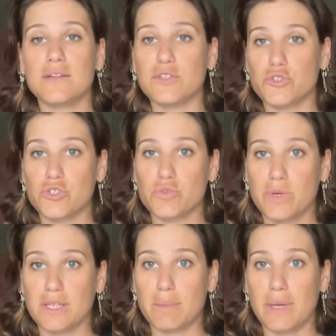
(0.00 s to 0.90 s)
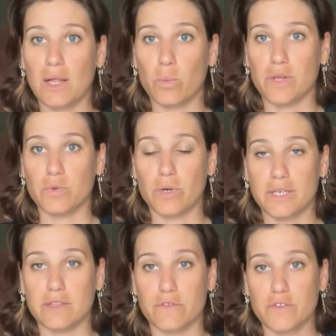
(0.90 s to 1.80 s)
They just ring the bell when you are
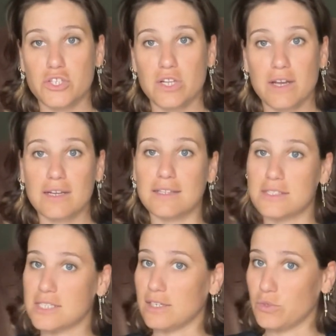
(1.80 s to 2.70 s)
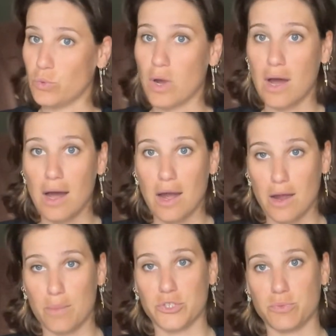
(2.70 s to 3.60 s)
in the finish line and they tell you
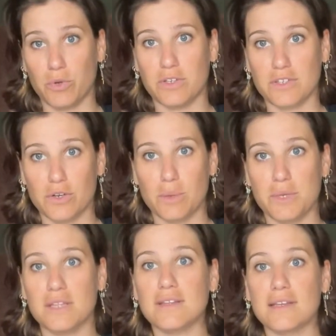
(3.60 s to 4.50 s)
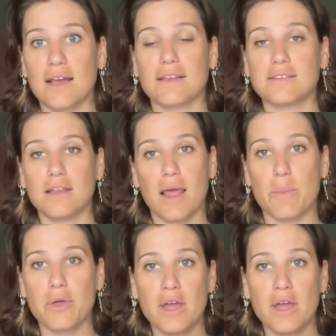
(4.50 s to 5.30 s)
how much money they're gonna be in the next lap